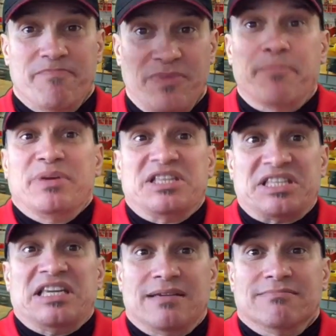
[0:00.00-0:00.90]
a
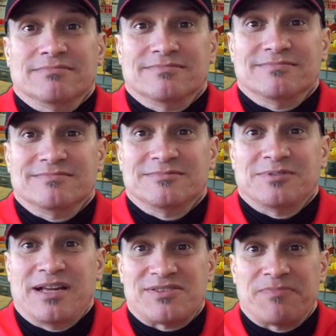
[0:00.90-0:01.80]
BC,
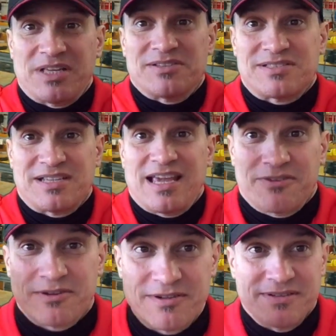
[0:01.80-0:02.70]
right? Something's
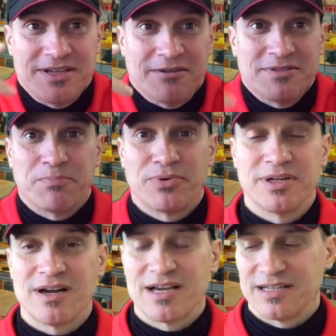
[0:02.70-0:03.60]
together and, you know, you put
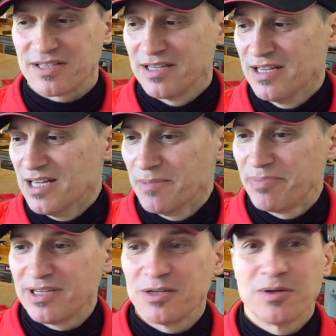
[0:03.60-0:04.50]
it on.
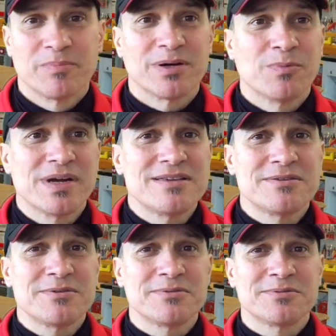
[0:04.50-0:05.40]
But when
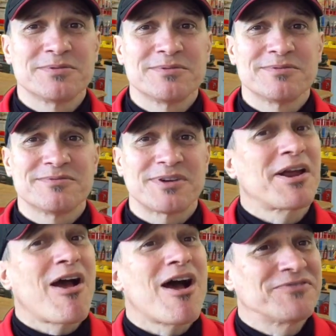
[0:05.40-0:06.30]
you,
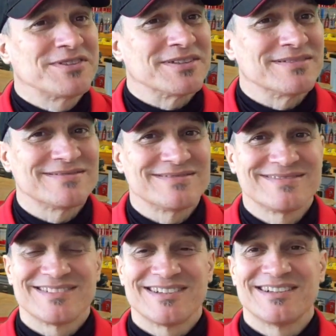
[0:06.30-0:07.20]
very
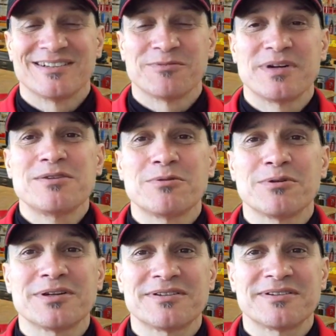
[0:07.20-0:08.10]
often, when you
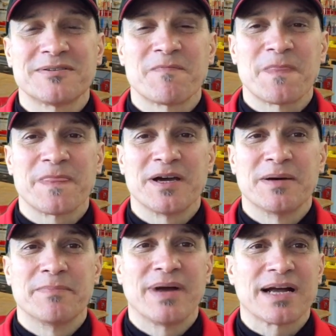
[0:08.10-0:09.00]
order
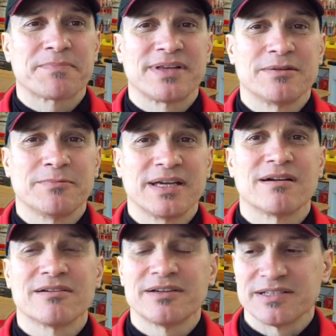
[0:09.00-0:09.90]
a backplate and wing
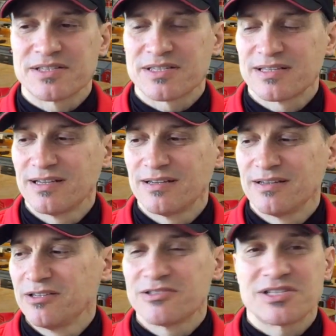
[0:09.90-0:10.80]
harness,
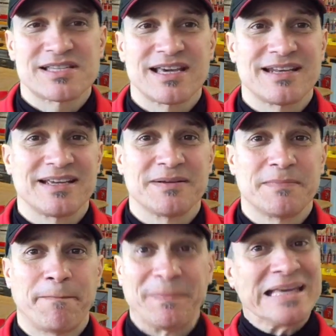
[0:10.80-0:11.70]
you're just getting
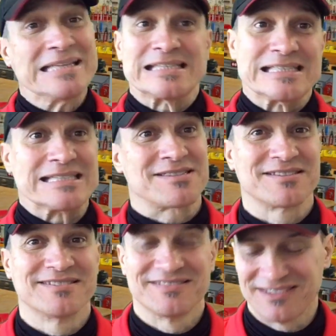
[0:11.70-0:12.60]

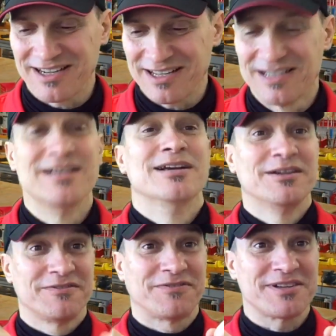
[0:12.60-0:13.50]
pieces, right?
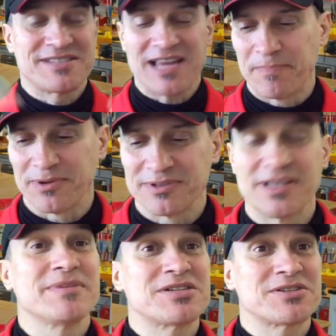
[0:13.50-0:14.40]
For example,
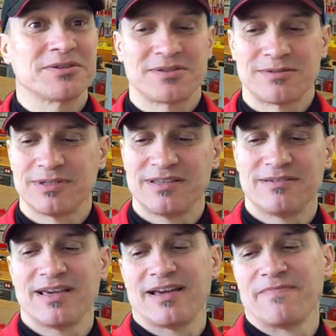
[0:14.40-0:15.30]
let me show you what you
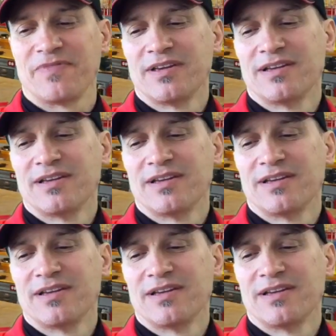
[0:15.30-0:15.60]
get.